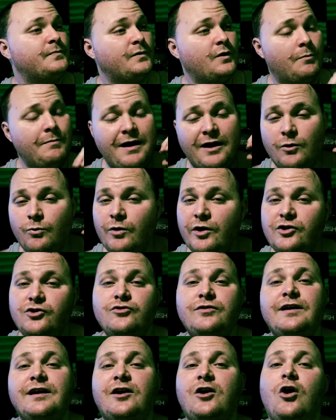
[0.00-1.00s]
No matter where
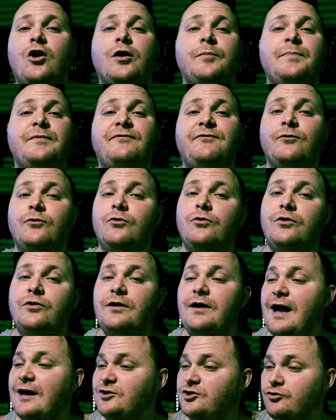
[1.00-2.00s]
you get caught up in
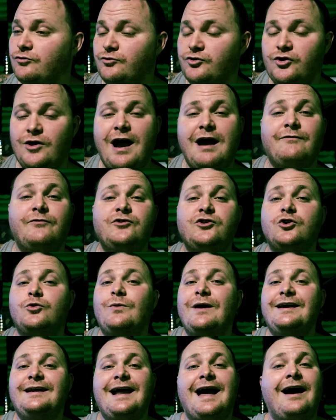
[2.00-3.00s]
Florida, as you travel your
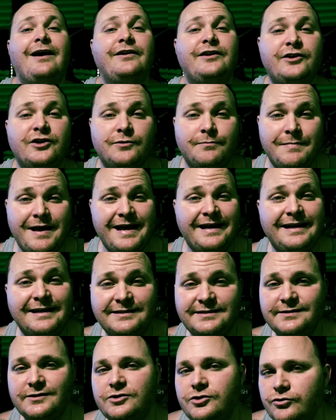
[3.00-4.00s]
way down to your main
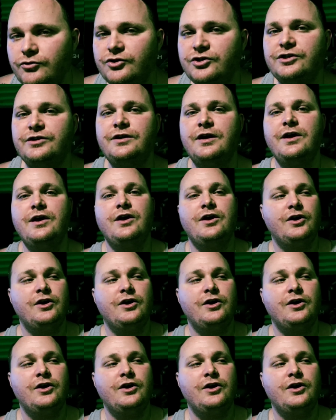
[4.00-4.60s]
institution,